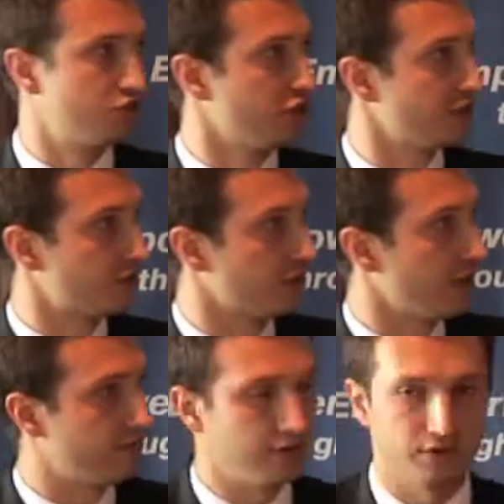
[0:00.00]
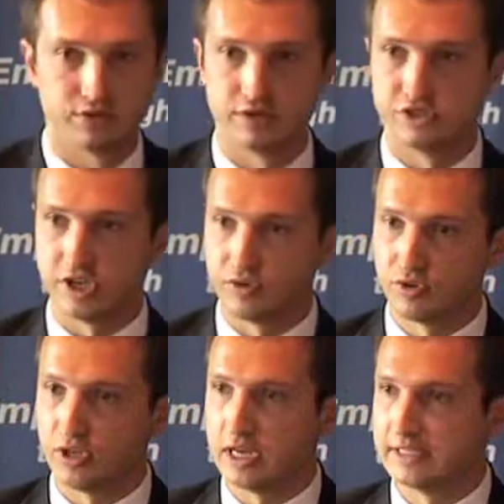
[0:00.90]
just to give you the
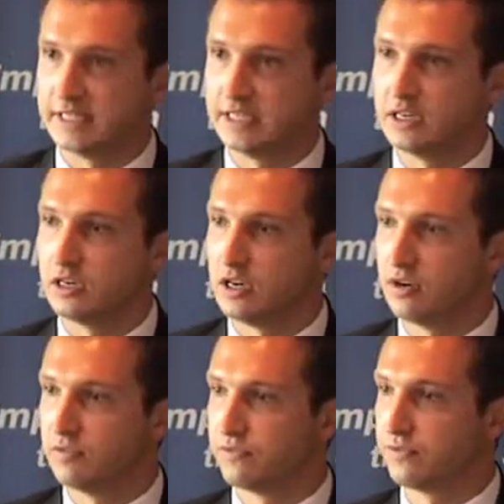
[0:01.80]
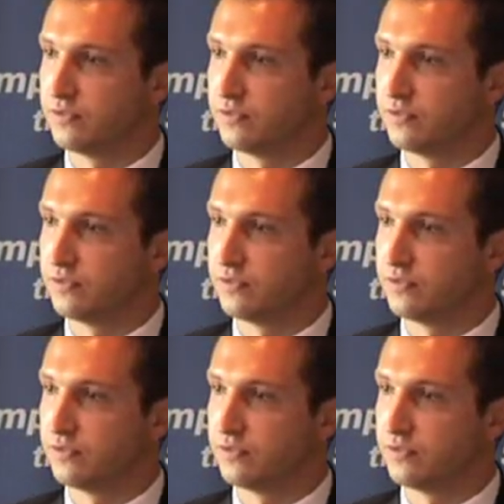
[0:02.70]
general idea of